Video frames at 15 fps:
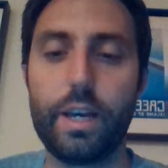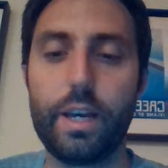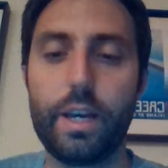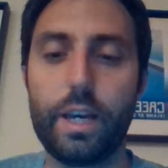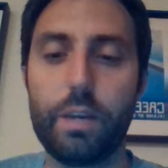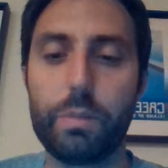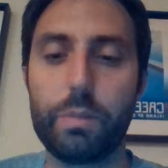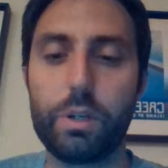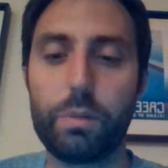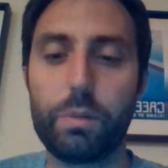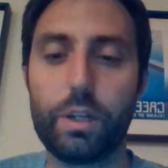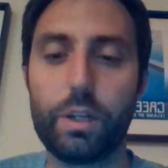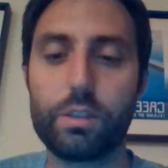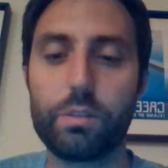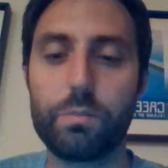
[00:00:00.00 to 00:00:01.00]
and Bitter
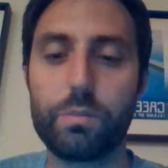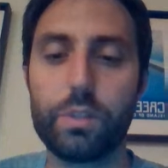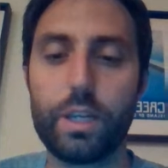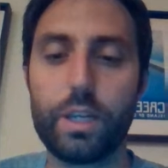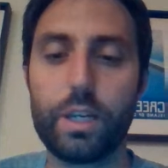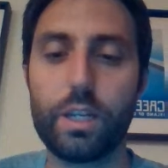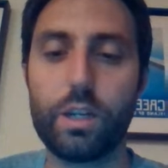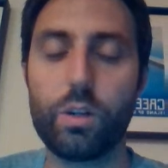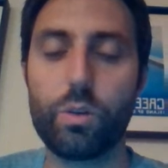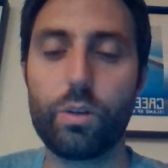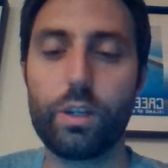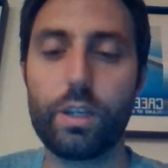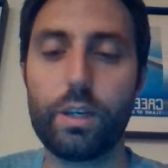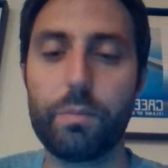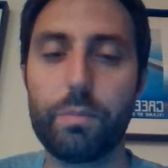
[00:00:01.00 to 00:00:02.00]
Blossoms that
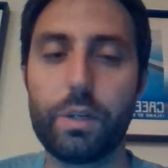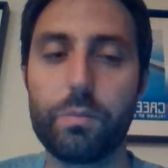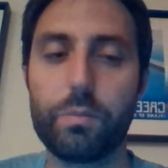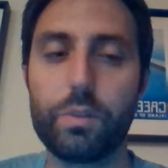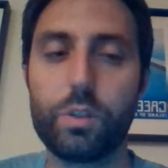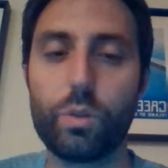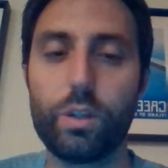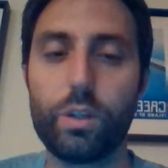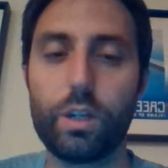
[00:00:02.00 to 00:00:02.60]
get pumped,